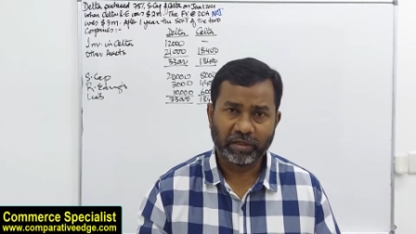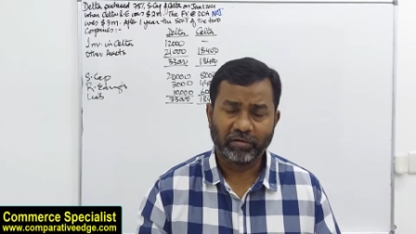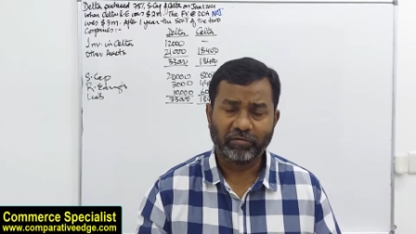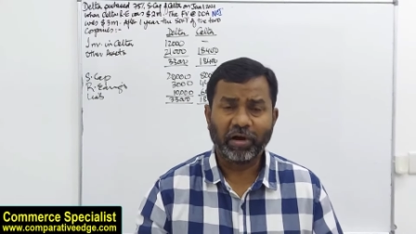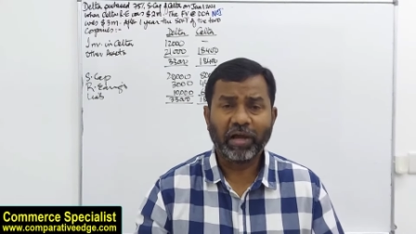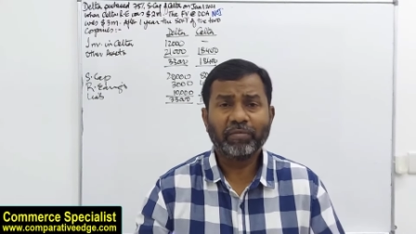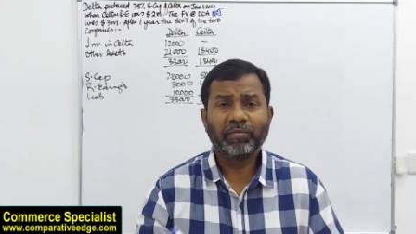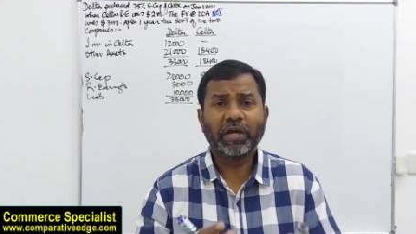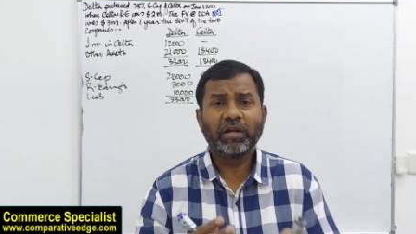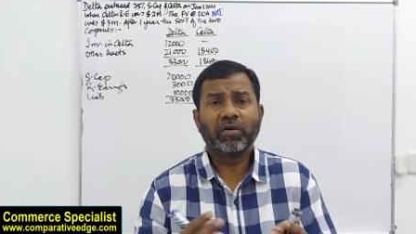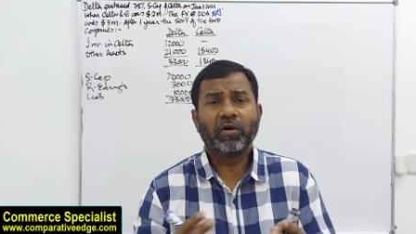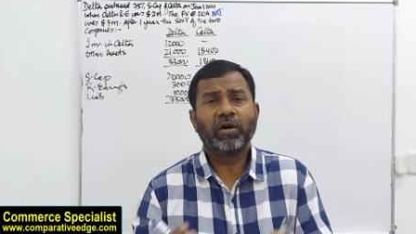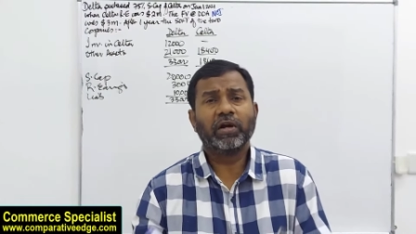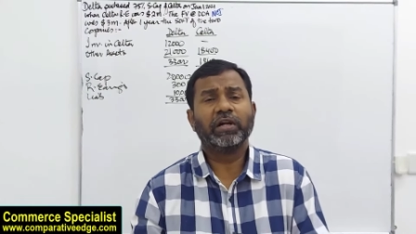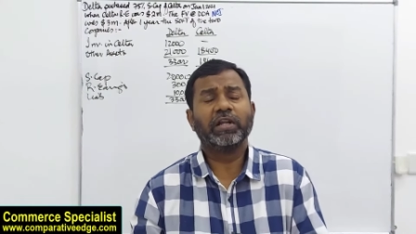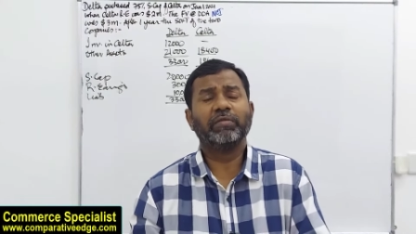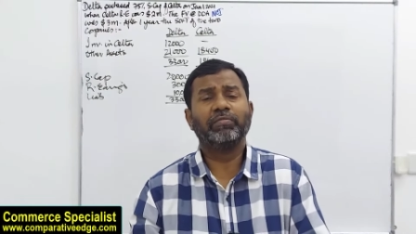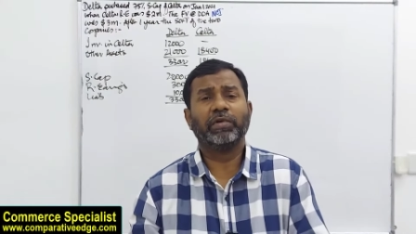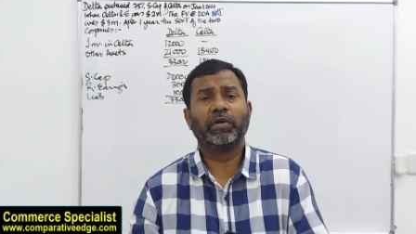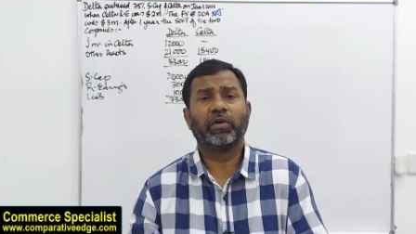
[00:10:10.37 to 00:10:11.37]
Why
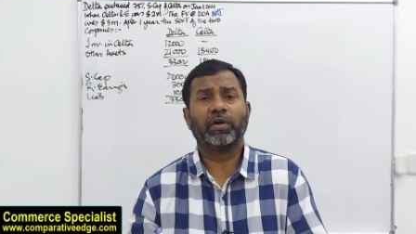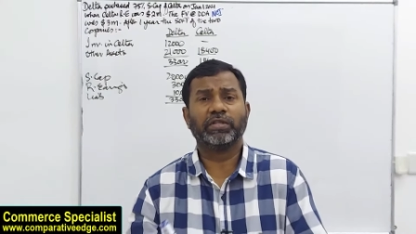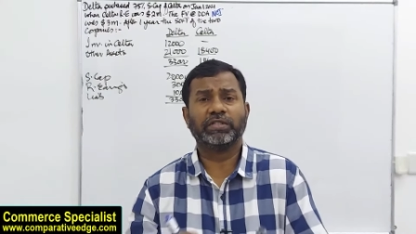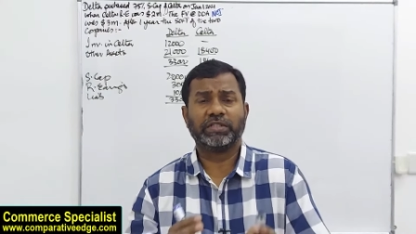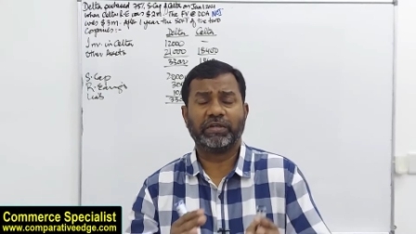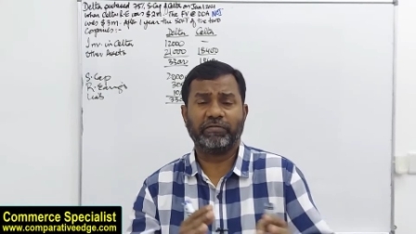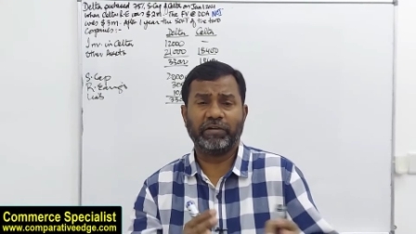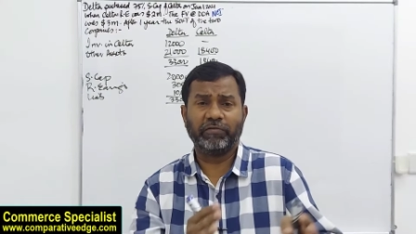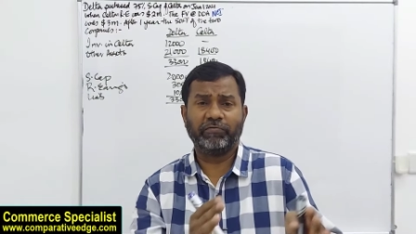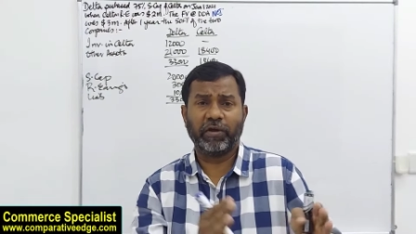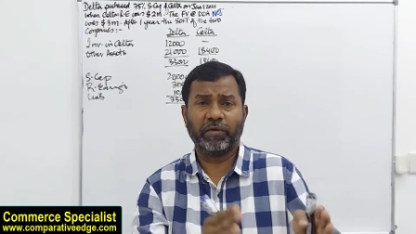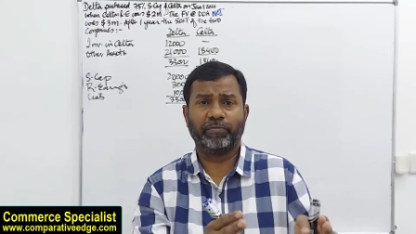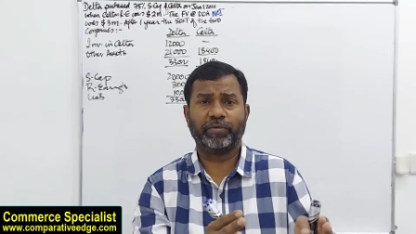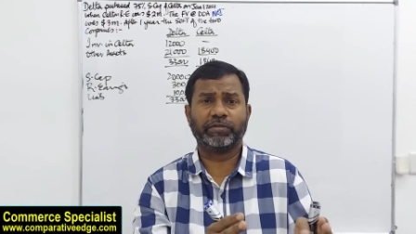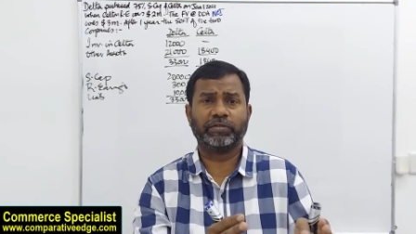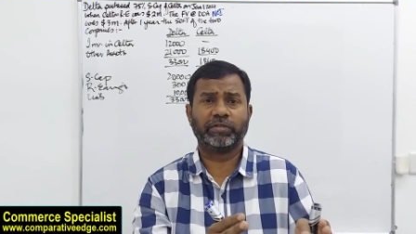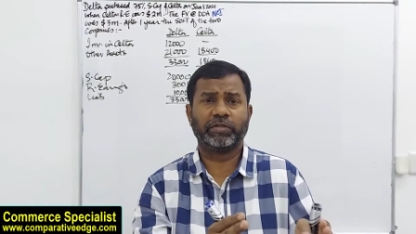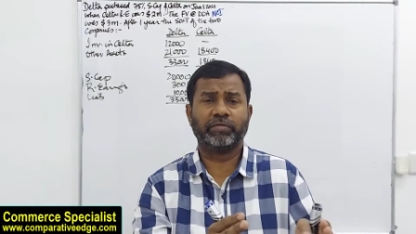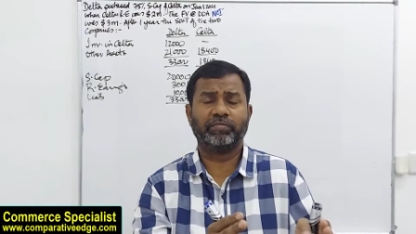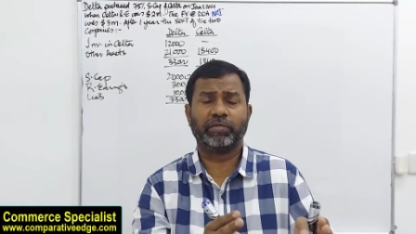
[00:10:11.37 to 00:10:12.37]
minority? Because
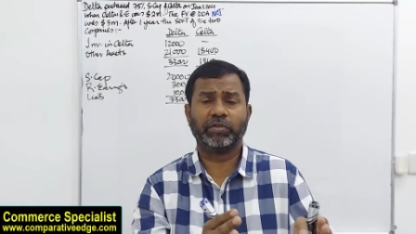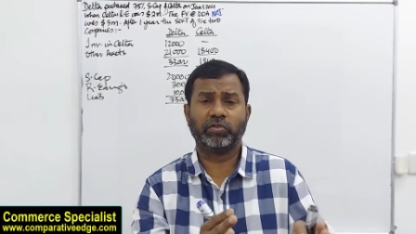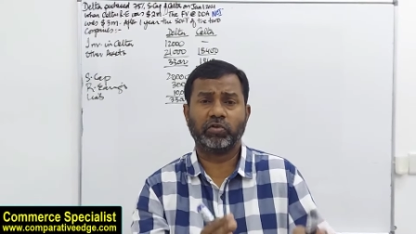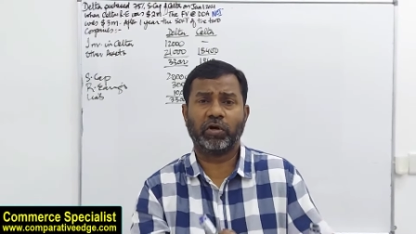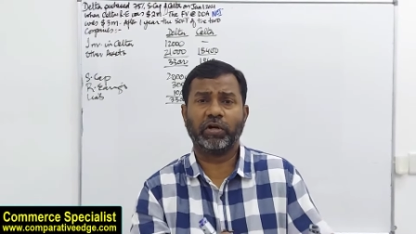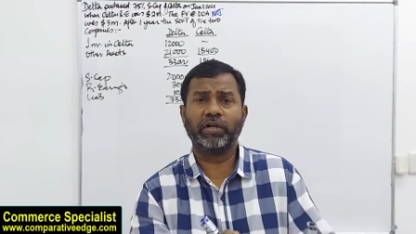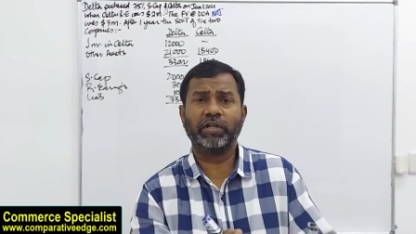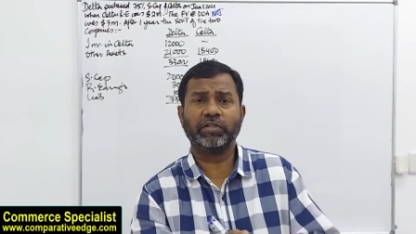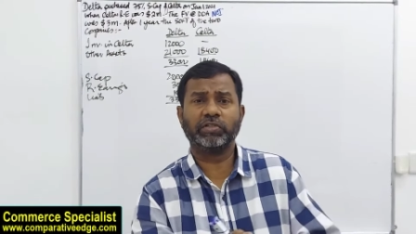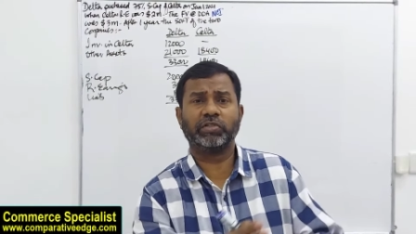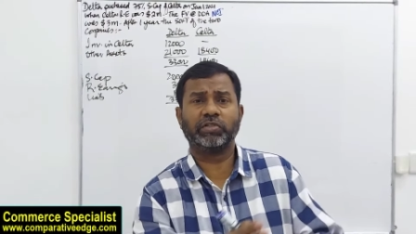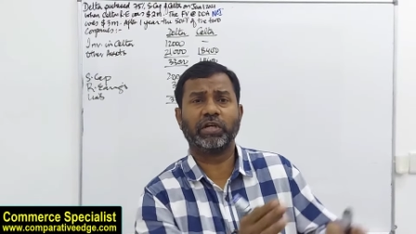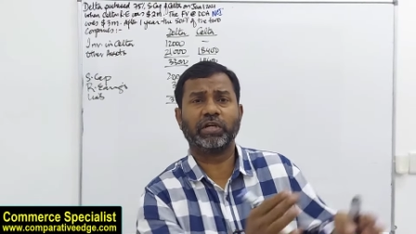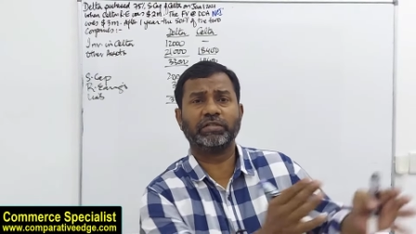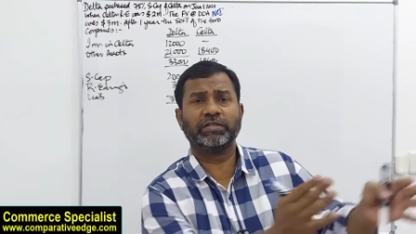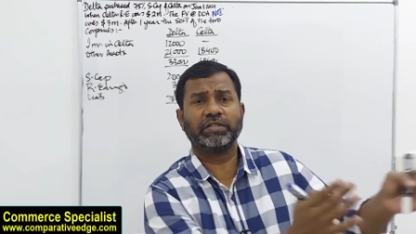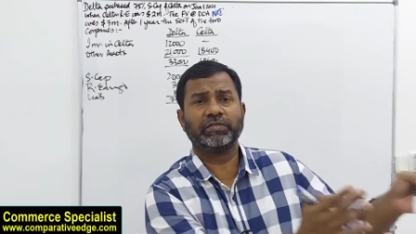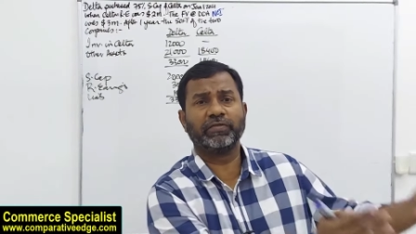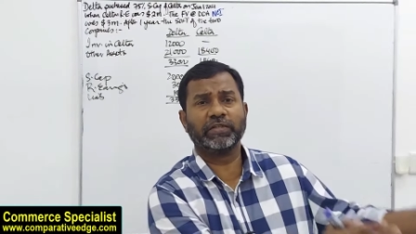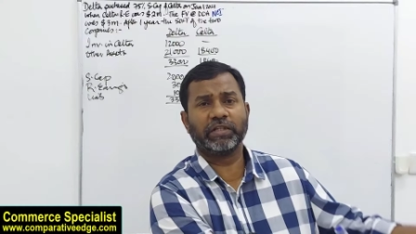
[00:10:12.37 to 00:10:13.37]
75% majority
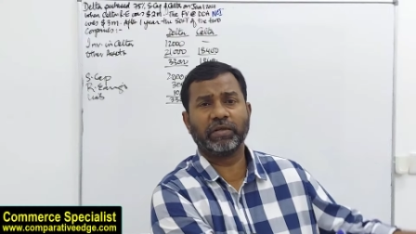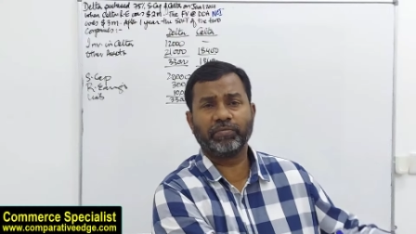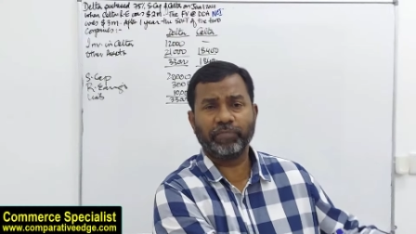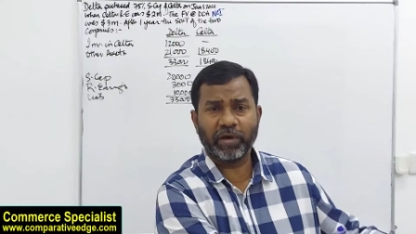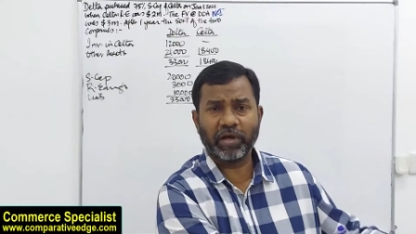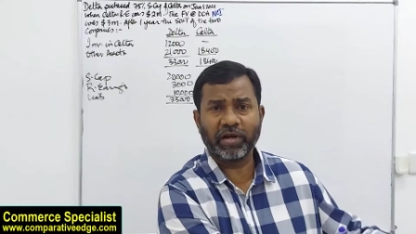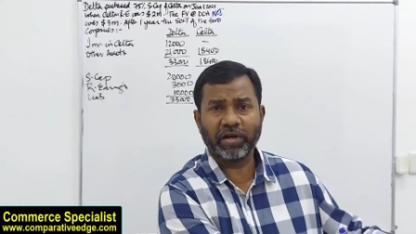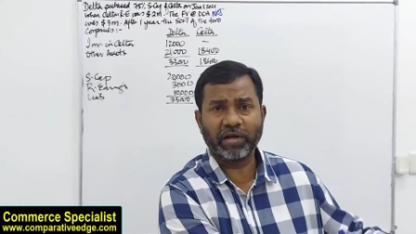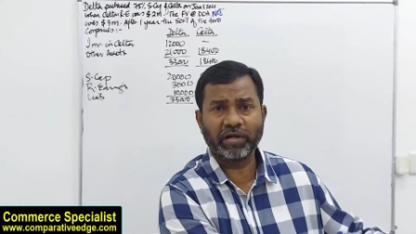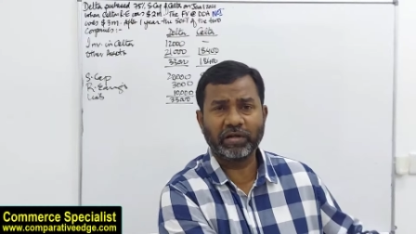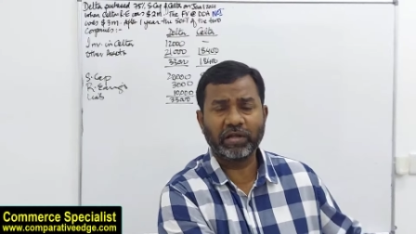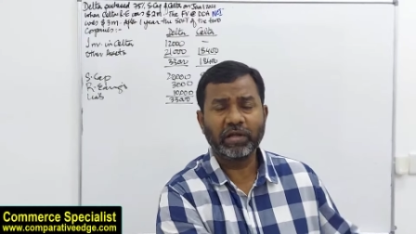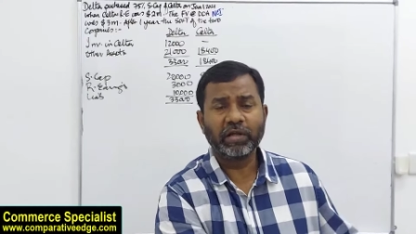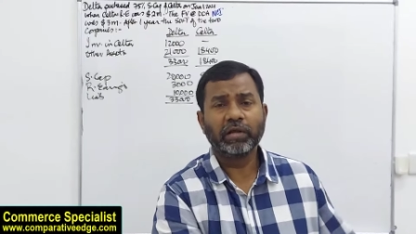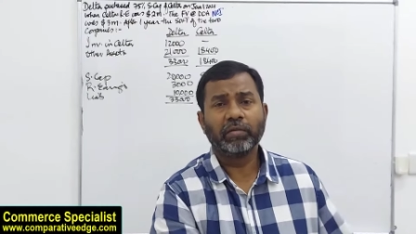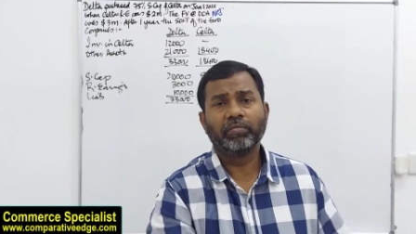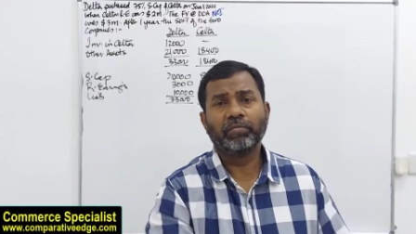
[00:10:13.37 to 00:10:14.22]
shares is with the parent,